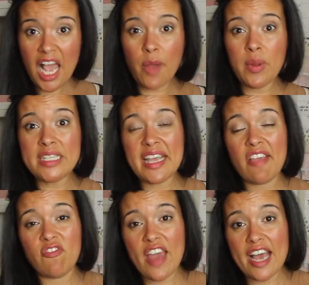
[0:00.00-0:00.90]
I would
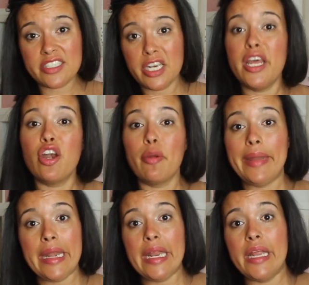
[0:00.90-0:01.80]
say fast and
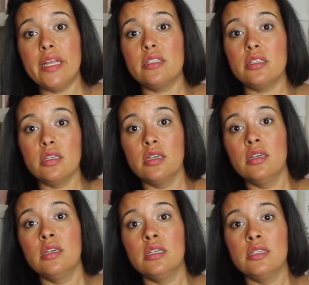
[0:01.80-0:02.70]
intermediate.
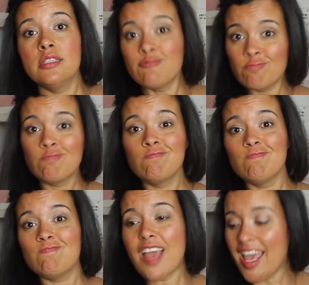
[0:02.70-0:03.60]

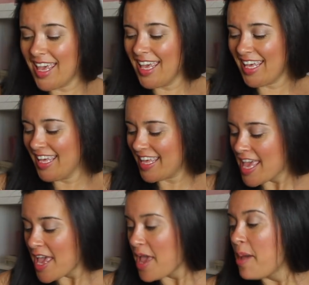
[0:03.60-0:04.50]
But
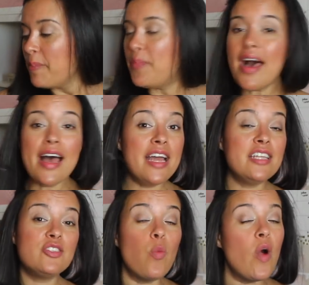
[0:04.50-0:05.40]

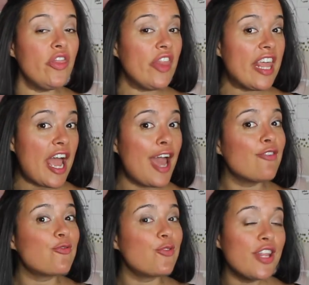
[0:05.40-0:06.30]
one thing I
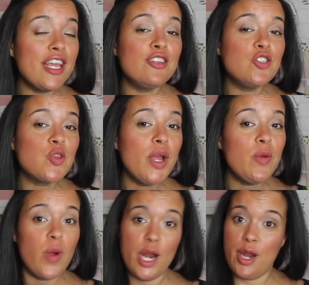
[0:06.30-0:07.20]
have really
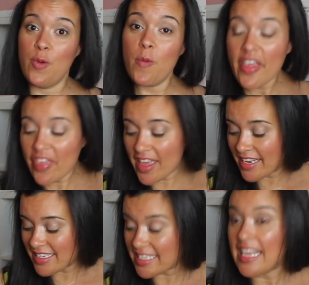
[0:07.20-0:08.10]
enjoyed wearing with
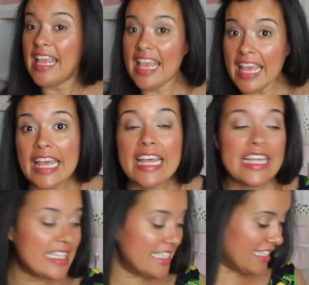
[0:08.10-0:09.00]
it
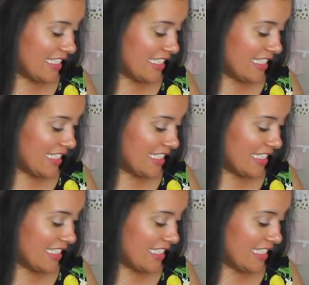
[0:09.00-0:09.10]
is